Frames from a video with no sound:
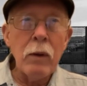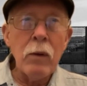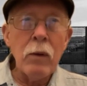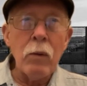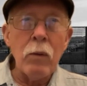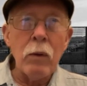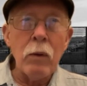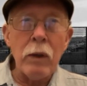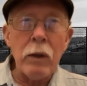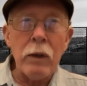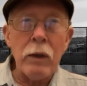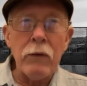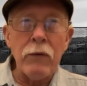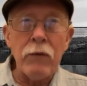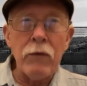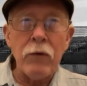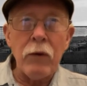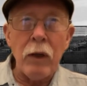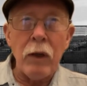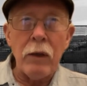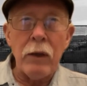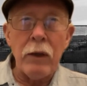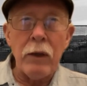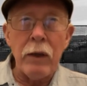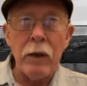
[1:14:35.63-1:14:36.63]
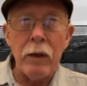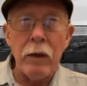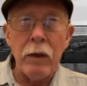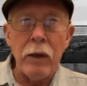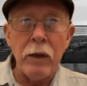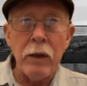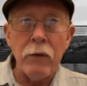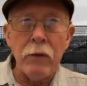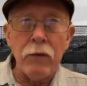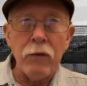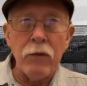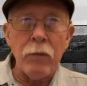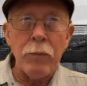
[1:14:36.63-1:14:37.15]
work in
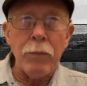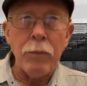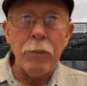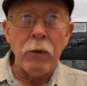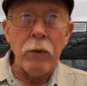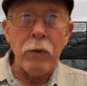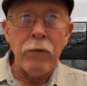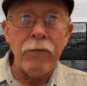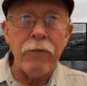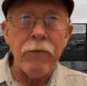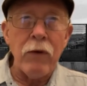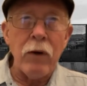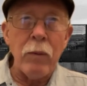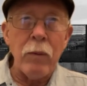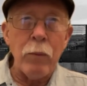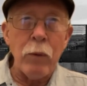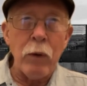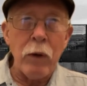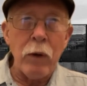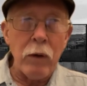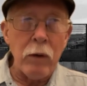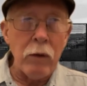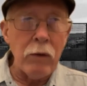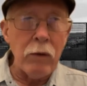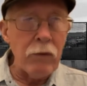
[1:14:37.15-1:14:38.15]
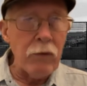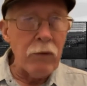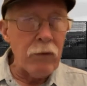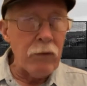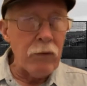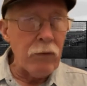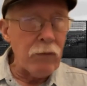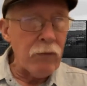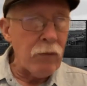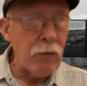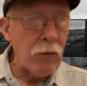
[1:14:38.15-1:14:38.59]
solidarity and support of farm workers